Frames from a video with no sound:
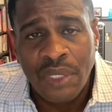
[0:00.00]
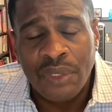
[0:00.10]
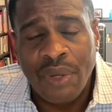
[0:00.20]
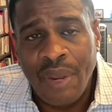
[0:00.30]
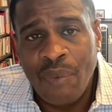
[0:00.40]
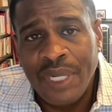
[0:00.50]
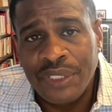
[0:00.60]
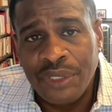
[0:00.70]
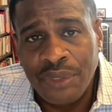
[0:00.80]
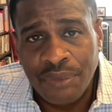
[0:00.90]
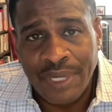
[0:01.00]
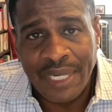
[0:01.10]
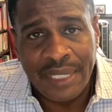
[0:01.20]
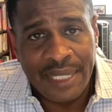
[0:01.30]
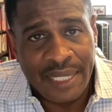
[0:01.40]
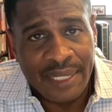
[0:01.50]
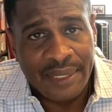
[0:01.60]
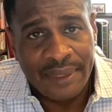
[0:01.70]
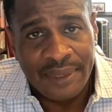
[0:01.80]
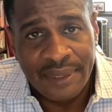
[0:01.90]
So I want you to
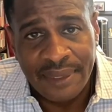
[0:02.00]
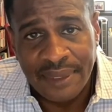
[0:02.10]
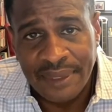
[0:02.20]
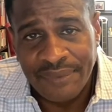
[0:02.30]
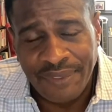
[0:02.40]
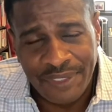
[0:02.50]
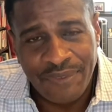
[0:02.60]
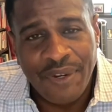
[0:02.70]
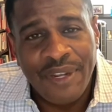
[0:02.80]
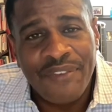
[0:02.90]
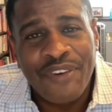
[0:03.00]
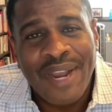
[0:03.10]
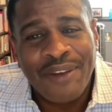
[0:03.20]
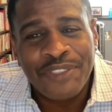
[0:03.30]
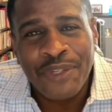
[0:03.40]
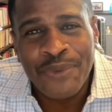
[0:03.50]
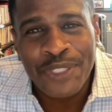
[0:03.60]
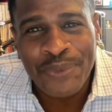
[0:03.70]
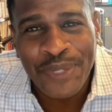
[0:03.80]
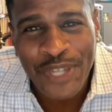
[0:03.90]
recognize, first of all, if you're out there,
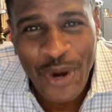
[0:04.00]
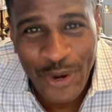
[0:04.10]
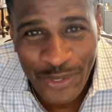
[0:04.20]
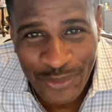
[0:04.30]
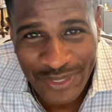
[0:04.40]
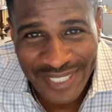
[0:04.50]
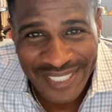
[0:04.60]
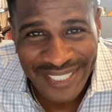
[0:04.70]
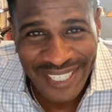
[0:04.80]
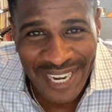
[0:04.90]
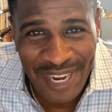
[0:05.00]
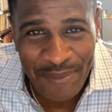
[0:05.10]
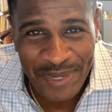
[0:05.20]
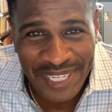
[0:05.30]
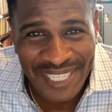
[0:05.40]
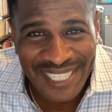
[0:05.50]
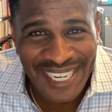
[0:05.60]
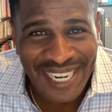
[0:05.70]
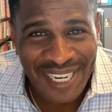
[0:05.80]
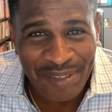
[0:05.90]
which one are you? How many
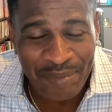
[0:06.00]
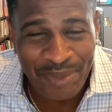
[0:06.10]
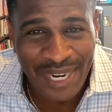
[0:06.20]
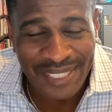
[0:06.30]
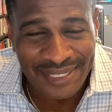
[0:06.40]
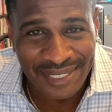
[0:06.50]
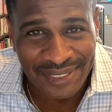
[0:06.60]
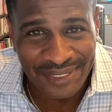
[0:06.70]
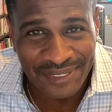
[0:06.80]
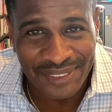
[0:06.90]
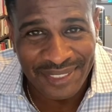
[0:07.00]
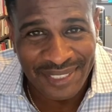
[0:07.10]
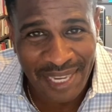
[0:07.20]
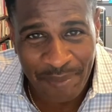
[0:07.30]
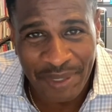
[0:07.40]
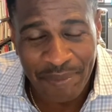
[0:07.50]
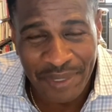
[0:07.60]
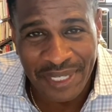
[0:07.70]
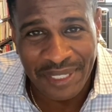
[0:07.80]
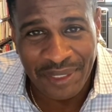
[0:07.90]
non-processors? Type
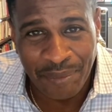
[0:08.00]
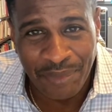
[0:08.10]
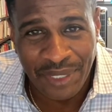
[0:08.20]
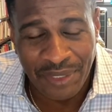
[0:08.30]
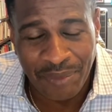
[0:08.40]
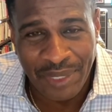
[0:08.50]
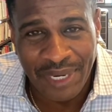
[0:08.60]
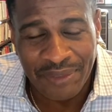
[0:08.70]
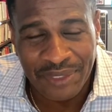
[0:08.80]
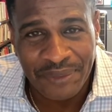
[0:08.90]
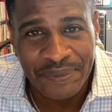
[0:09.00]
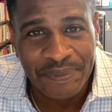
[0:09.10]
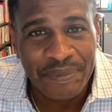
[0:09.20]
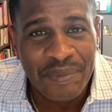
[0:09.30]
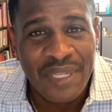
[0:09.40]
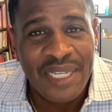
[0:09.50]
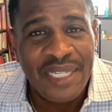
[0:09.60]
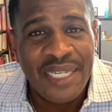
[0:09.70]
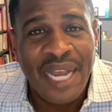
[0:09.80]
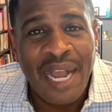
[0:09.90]
MP in the browser.
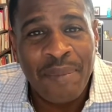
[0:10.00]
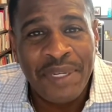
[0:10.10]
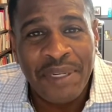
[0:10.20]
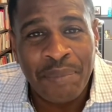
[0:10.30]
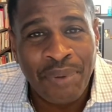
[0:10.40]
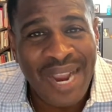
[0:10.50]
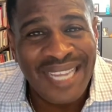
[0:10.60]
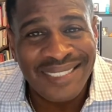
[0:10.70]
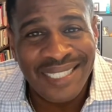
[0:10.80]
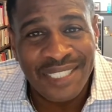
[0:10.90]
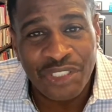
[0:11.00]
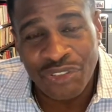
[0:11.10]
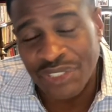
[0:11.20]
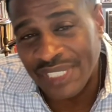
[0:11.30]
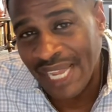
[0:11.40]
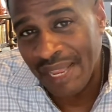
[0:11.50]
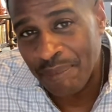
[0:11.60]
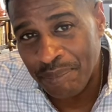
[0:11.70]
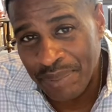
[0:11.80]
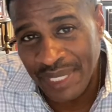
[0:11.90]
How many processors? Type
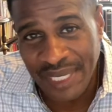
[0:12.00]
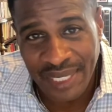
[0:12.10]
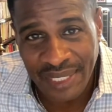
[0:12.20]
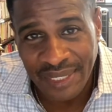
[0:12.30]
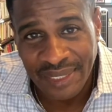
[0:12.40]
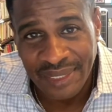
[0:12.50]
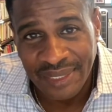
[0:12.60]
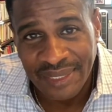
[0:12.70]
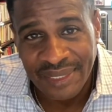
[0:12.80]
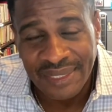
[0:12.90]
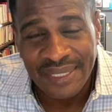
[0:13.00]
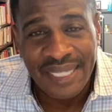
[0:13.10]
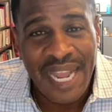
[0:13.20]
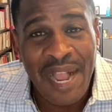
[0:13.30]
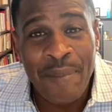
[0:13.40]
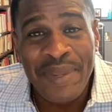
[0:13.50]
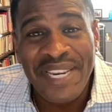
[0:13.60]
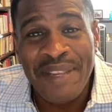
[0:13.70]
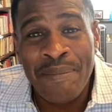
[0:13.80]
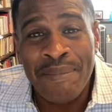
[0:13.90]
P. How
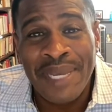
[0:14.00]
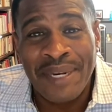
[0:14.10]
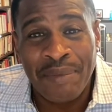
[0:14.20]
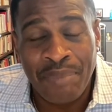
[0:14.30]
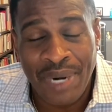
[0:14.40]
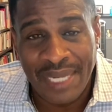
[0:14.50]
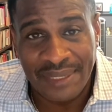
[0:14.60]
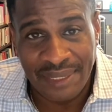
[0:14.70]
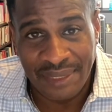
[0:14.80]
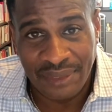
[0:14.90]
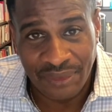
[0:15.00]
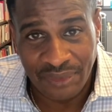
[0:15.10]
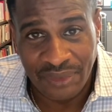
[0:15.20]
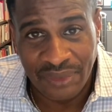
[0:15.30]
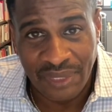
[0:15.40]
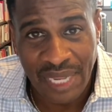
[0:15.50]
many metaprocessors?